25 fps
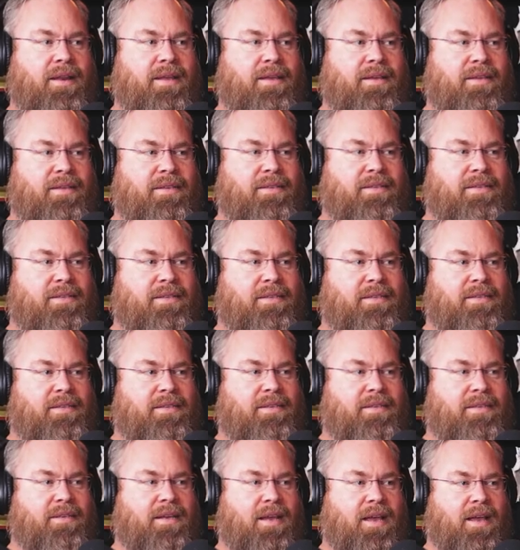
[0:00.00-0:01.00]

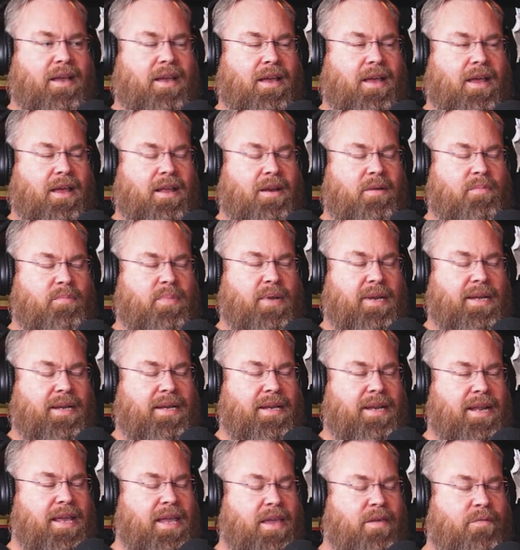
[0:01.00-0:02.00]
is
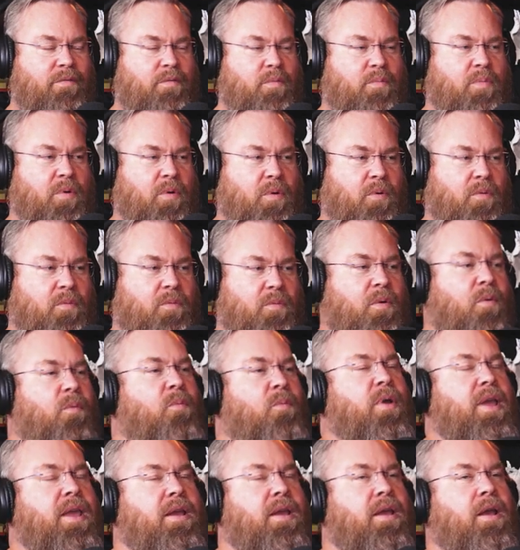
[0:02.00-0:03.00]
unbelievable.
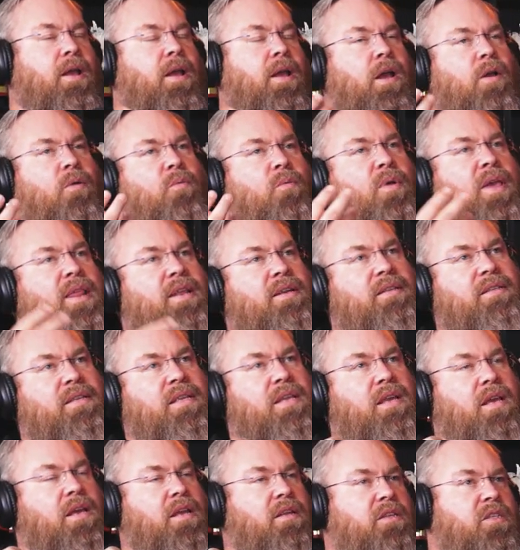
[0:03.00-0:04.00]
Where where does
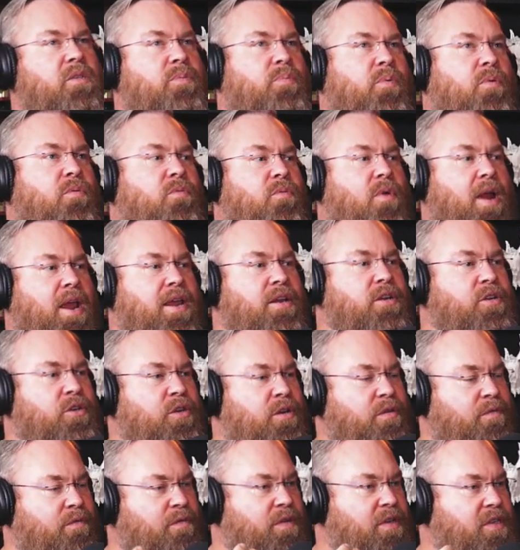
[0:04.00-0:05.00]
the
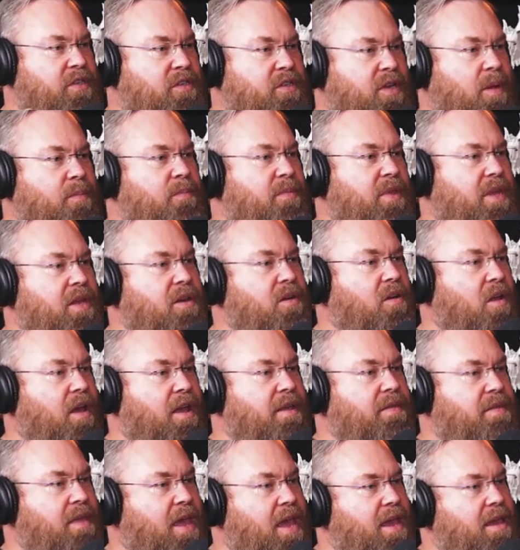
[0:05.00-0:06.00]
inspiration for something
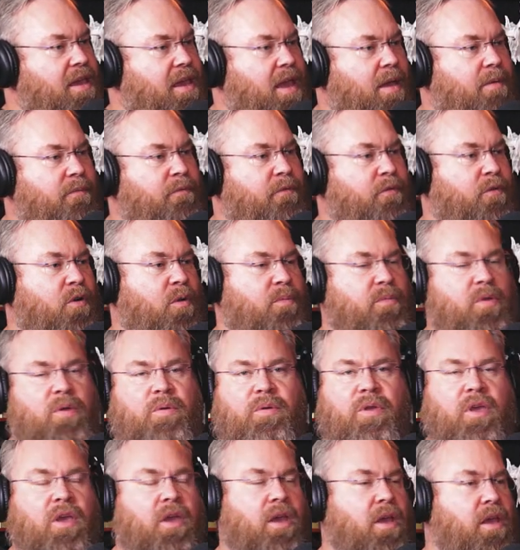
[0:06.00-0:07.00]
like that come from?
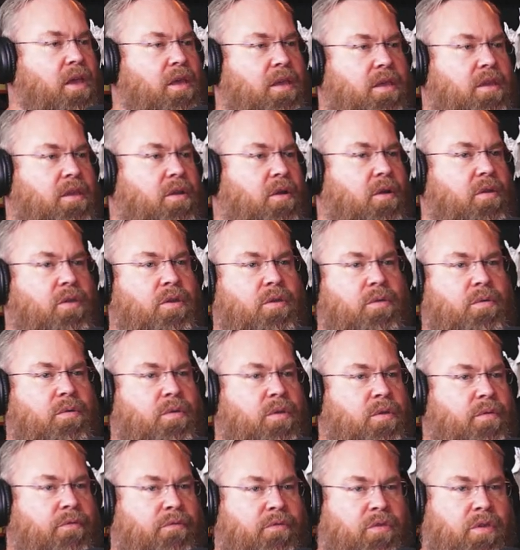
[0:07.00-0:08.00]
You yeah. you know you
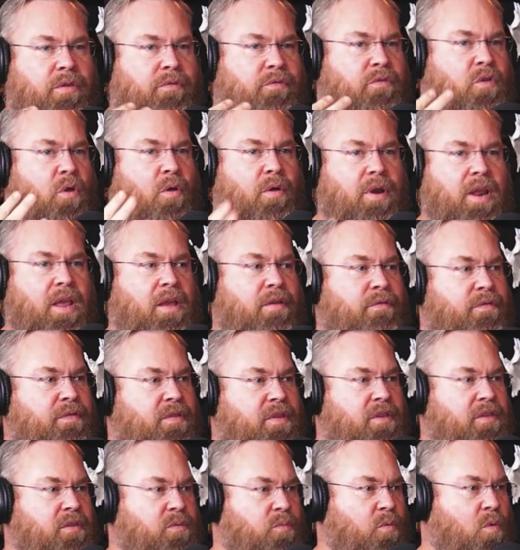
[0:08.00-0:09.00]
you've you've gone out for
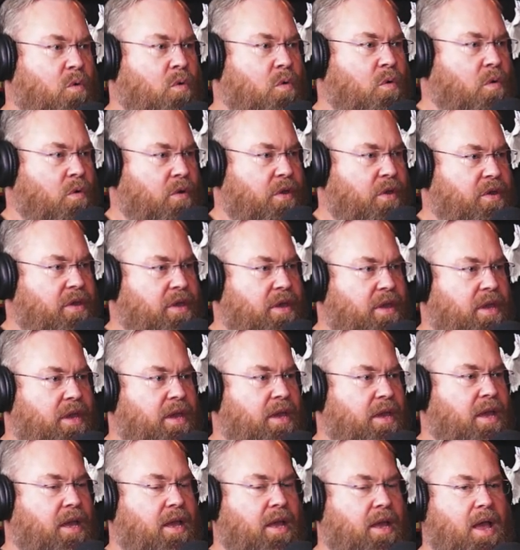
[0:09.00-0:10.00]
this walk.
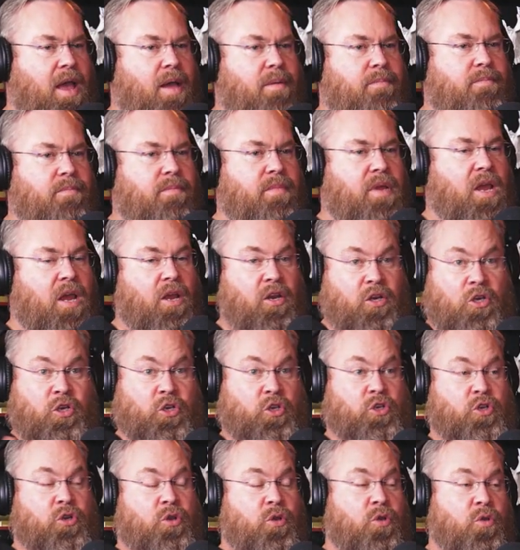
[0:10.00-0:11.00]
Yeah. Um,
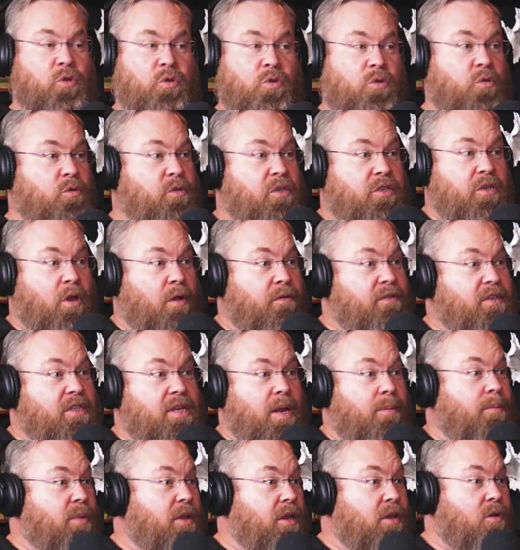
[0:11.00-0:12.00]
do you yourself
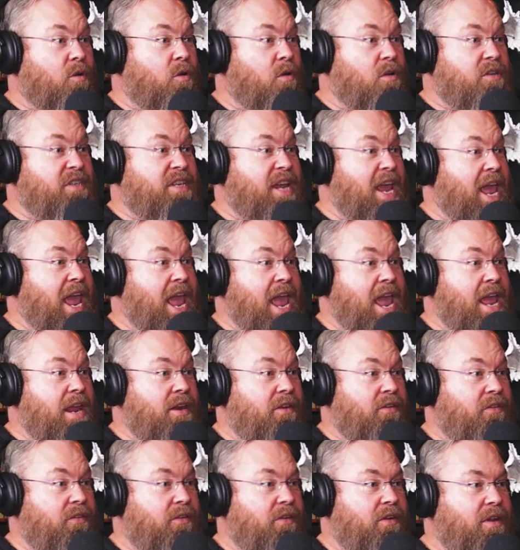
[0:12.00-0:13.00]
stumble across a
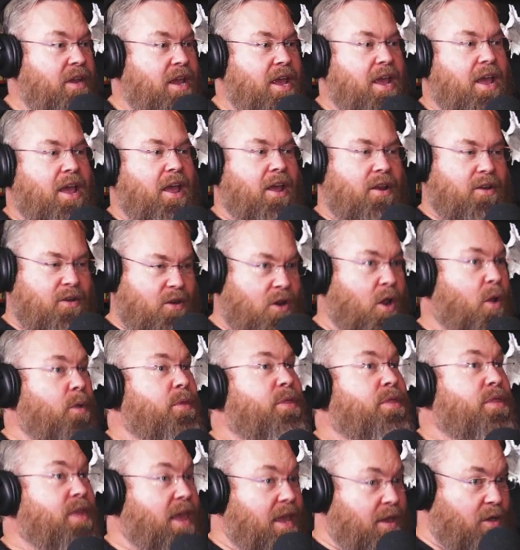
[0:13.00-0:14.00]
hand? No. No,
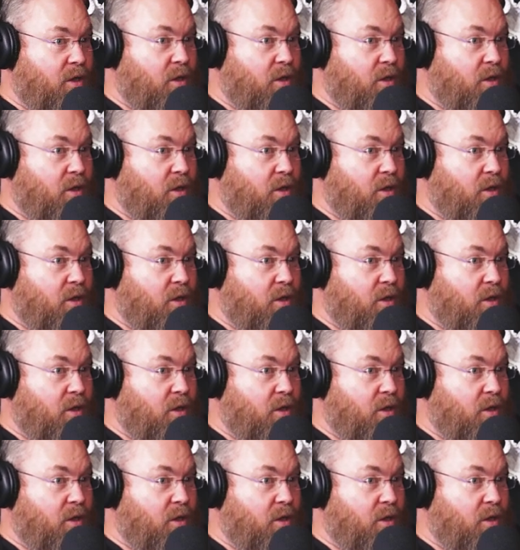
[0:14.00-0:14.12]
thank